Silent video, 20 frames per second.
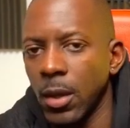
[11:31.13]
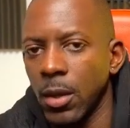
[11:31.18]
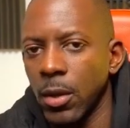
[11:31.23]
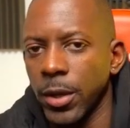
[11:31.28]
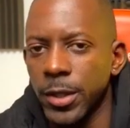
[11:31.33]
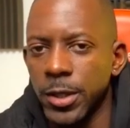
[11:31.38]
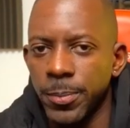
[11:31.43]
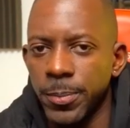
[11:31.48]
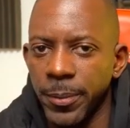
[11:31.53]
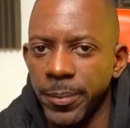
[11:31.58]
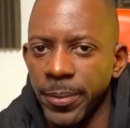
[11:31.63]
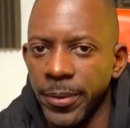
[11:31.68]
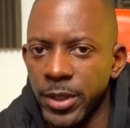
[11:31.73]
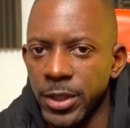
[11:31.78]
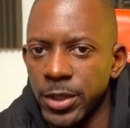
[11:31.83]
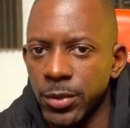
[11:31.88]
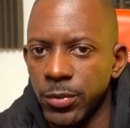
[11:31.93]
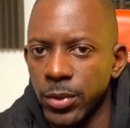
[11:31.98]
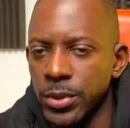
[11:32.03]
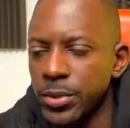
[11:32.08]
Okay, the
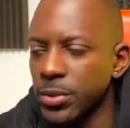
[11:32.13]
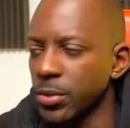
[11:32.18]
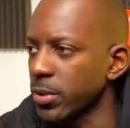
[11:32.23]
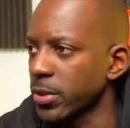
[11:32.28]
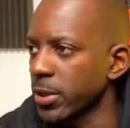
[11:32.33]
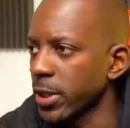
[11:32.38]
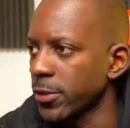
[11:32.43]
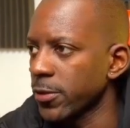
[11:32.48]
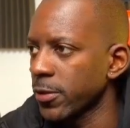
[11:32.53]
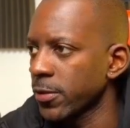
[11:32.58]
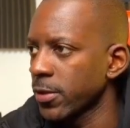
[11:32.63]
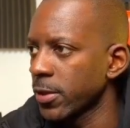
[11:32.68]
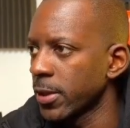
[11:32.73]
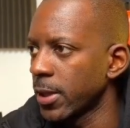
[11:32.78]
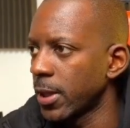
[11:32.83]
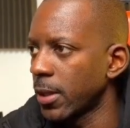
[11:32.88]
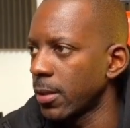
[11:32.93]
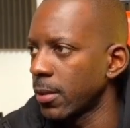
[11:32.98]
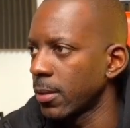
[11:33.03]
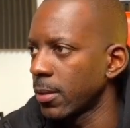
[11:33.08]
preparation was successful, so
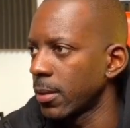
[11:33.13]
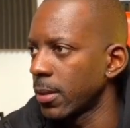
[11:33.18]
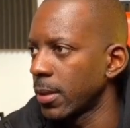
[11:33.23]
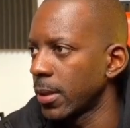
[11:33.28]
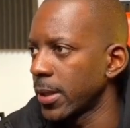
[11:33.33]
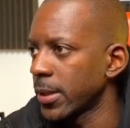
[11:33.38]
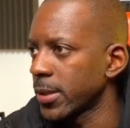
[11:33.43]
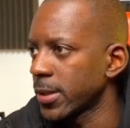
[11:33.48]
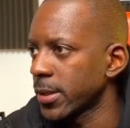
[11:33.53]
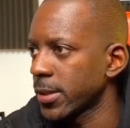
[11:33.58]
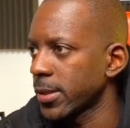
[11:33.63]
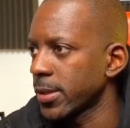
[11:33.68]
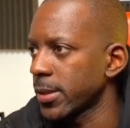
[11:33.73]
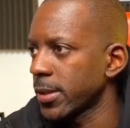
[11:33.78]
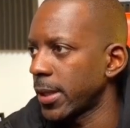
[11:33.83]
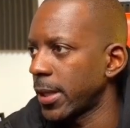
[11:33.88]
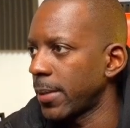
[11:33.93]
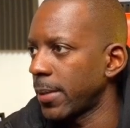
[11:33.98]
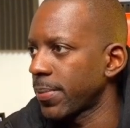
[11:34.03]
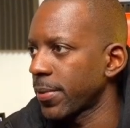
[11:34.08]
now let's
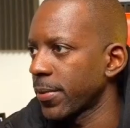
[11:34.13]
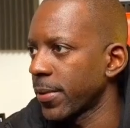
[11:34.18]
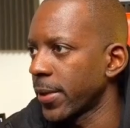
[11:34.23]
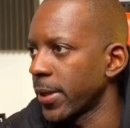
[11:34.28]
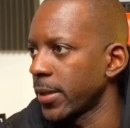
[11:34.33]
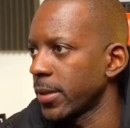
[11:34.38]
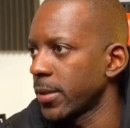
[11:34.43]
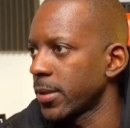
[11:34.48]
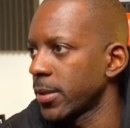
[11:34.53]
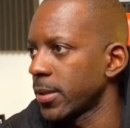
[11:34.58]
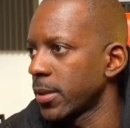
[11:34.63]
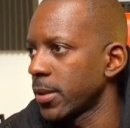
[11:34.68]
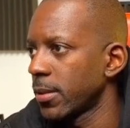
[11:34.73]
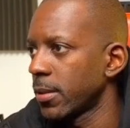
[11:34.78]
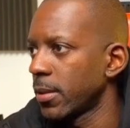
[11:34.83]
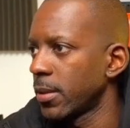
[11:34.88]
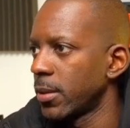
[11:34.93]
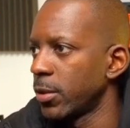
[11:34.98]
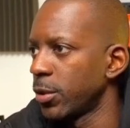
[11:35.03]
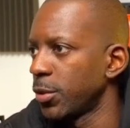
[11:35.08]
upgrade
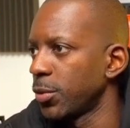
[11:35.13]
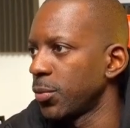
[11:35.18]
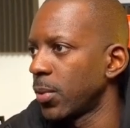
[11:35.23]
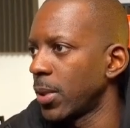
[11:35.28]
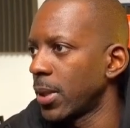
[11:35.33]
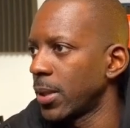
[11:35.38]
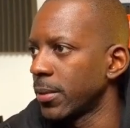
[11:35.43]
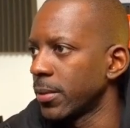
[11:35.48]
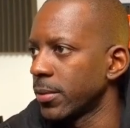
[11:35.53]
node 1.